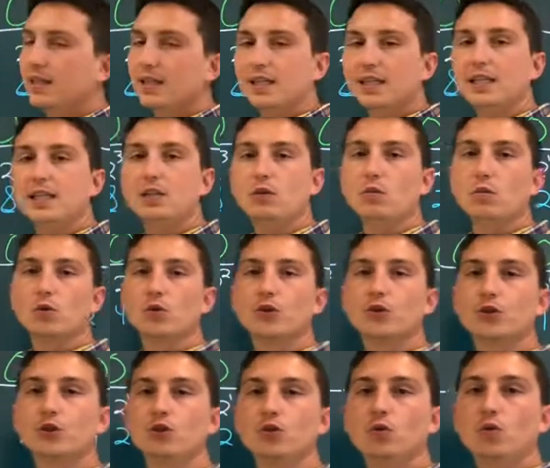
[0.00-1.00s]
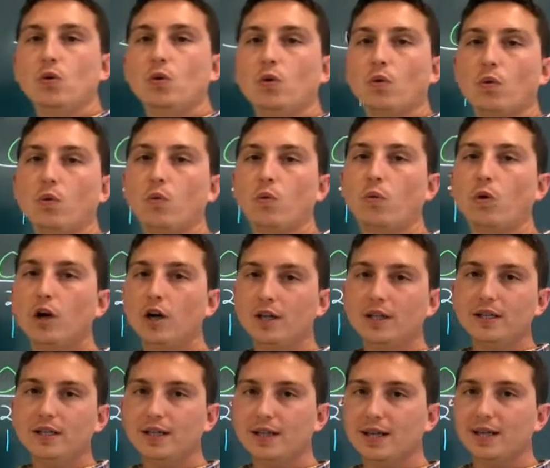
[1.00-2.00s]
to equal to
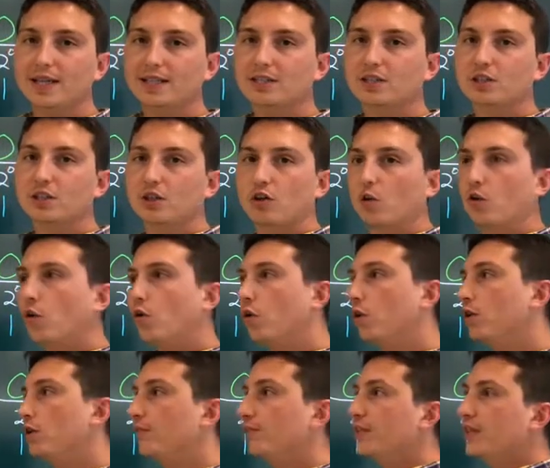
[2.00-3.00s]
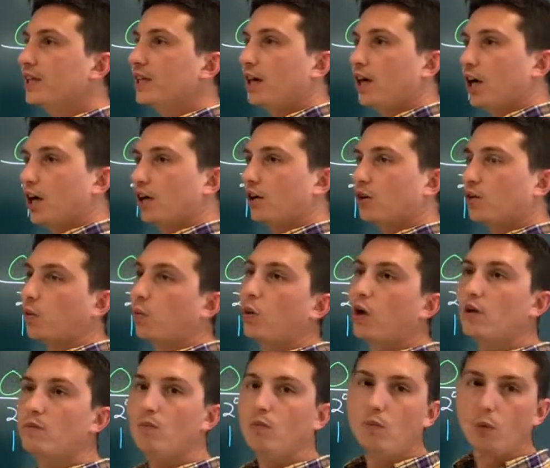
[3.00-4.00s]
one less than all of the, or
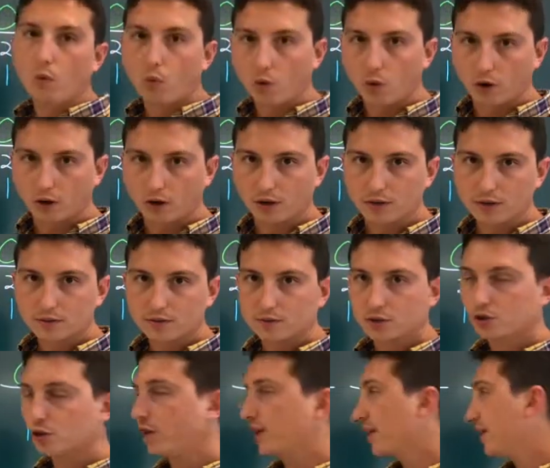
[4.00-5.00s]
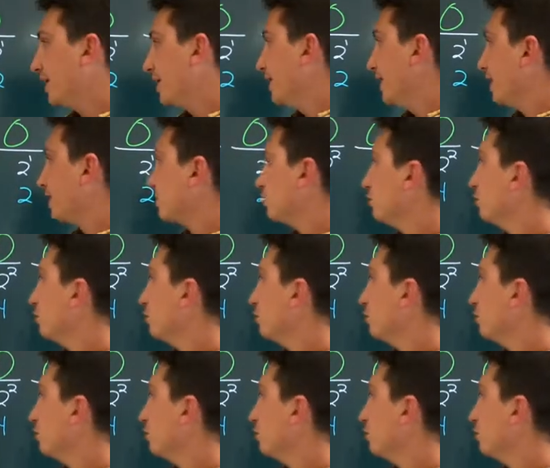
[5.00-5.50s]
one more, sorry, the next